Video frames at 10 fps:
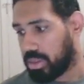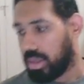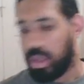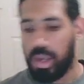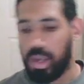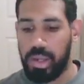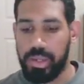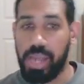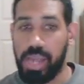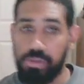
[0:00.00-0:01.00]

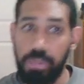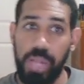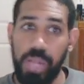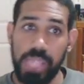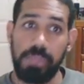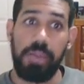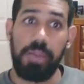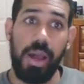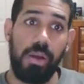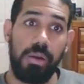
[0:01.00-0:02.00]
Necroplasm
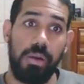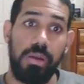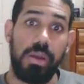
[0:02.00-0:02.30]
power,